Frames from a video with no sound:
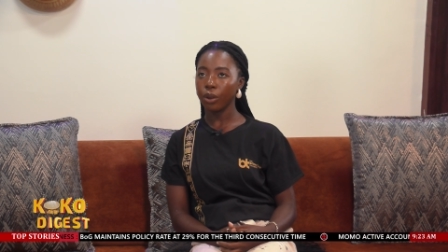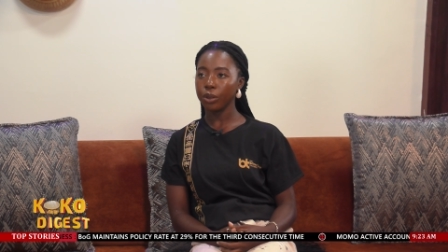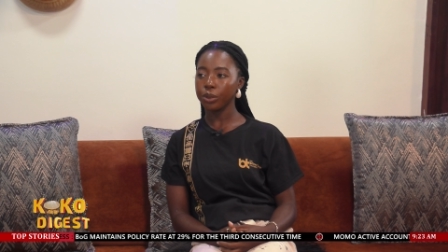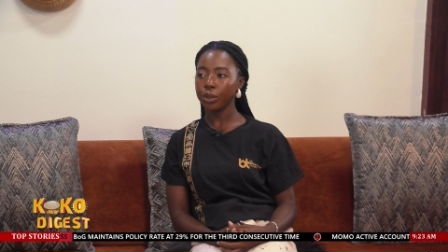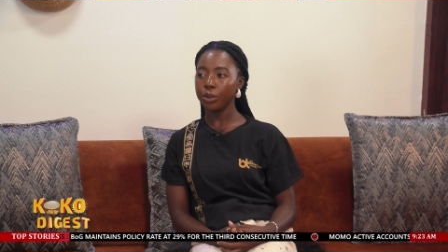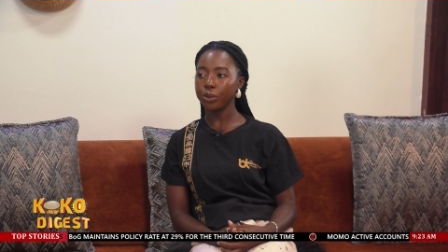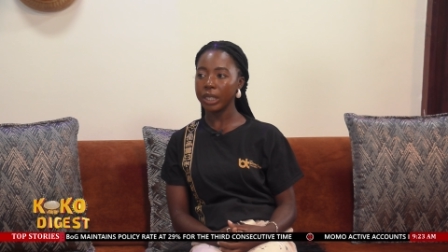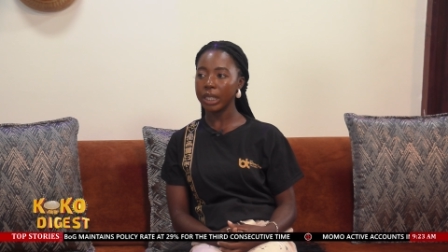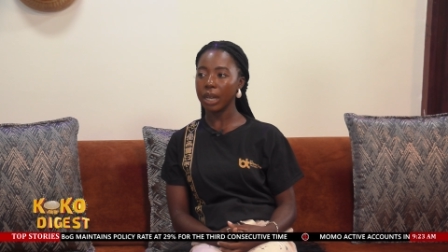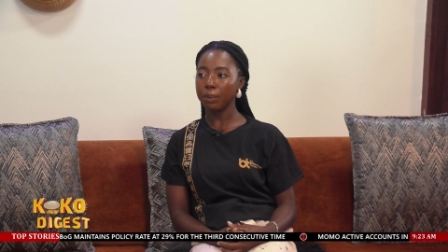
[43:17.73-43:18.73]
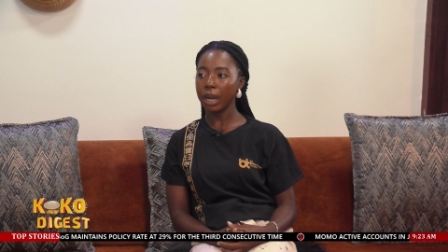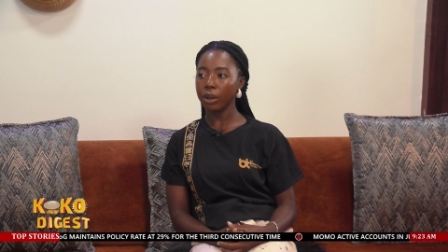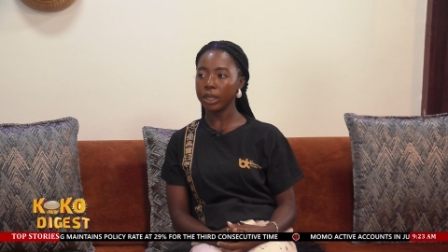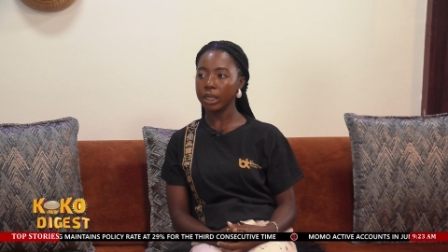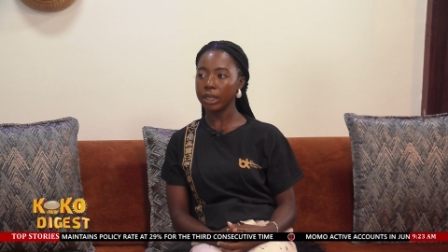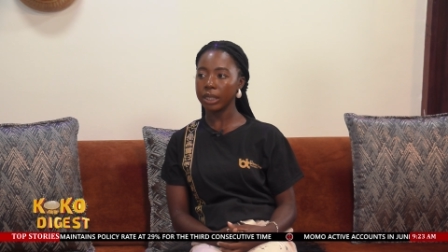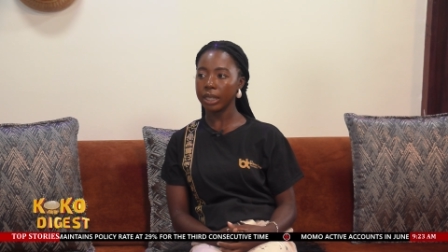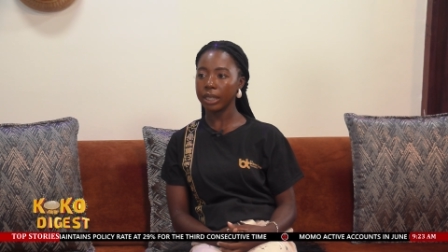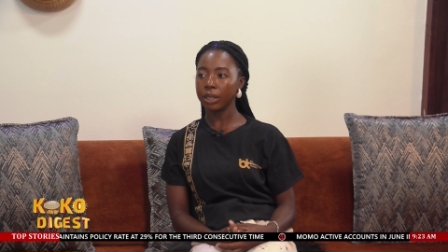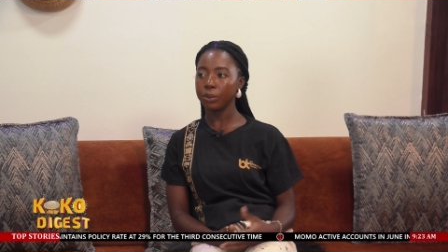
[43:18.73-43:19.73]
also reading about it
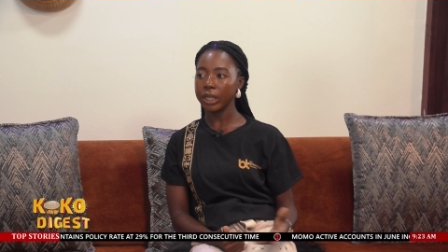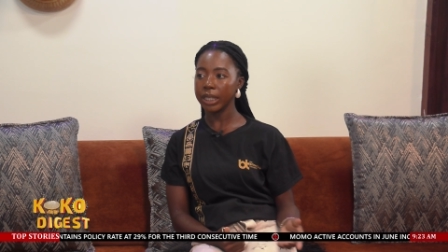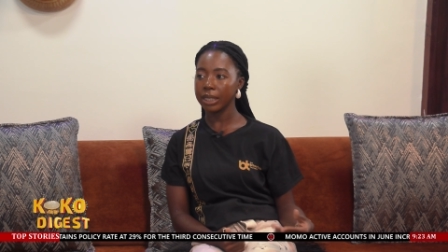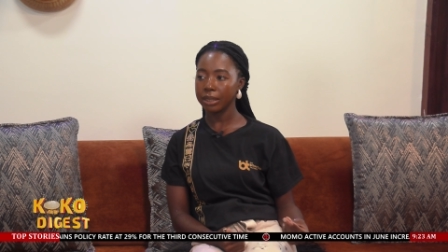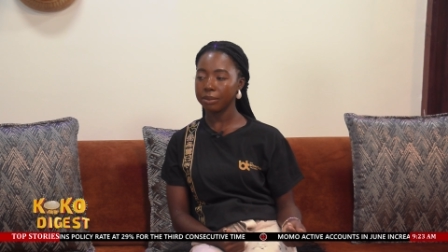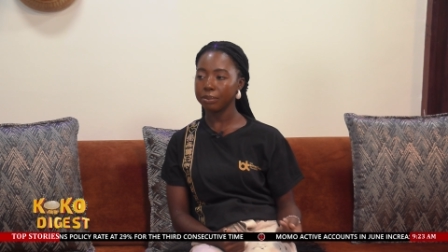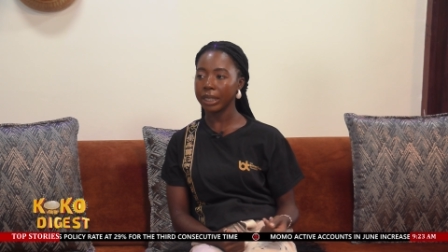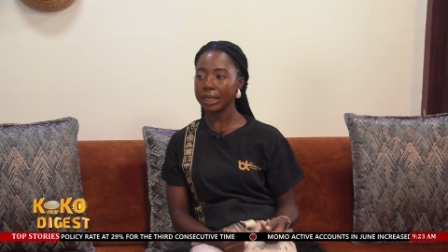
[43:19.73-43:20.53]
and then we just